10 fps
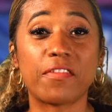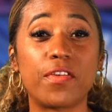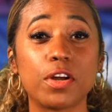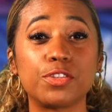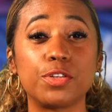Now,
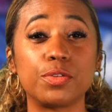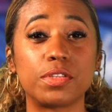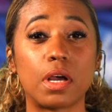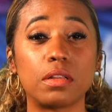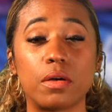first two
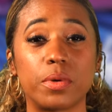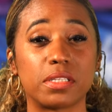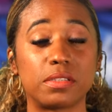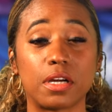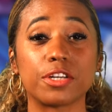
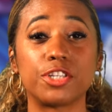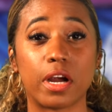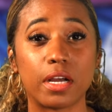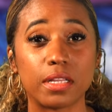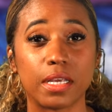soloists are
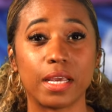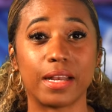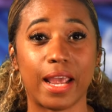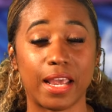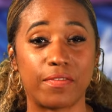Charli
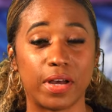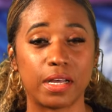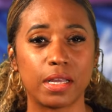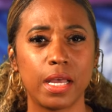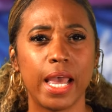and
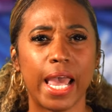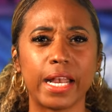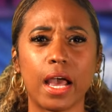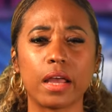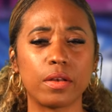Ava.
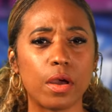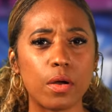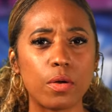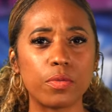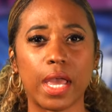And I
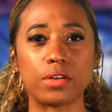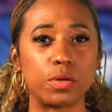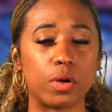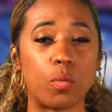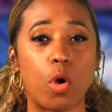know that
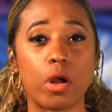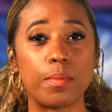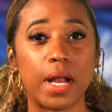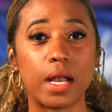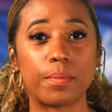during
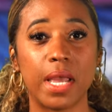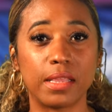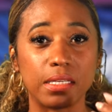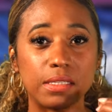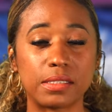warm up,
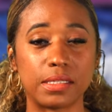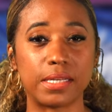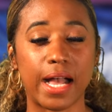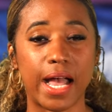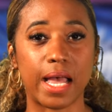this is the
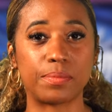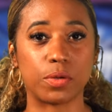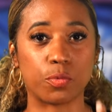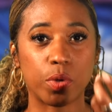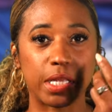time
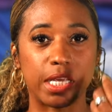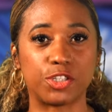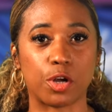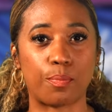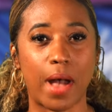to really
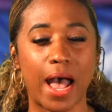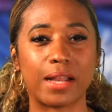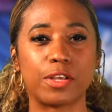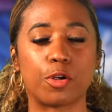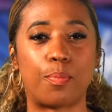get your
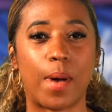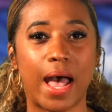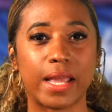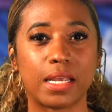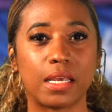mind, your
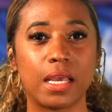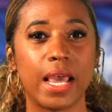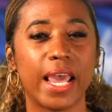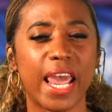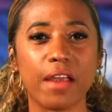body,
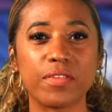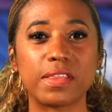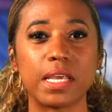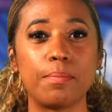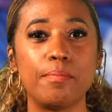
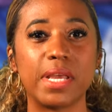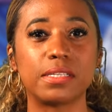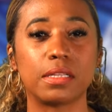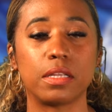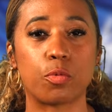everything
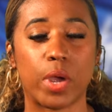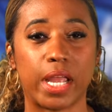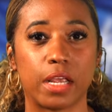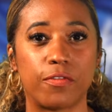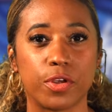mentally
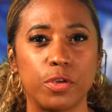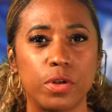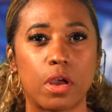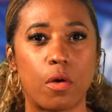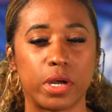ready for
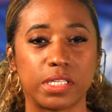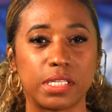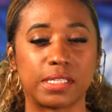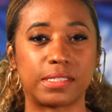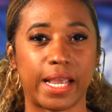you to go
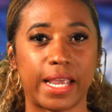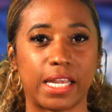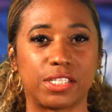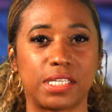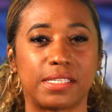onto the
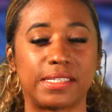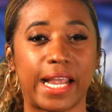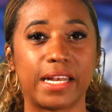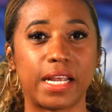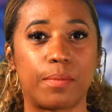stage to
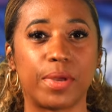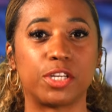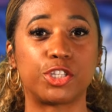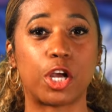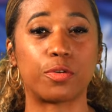stand up
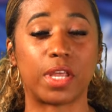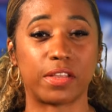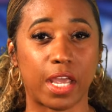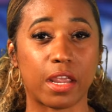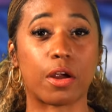and show
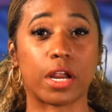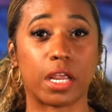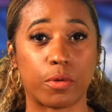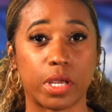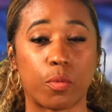that they are
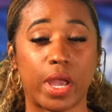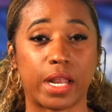area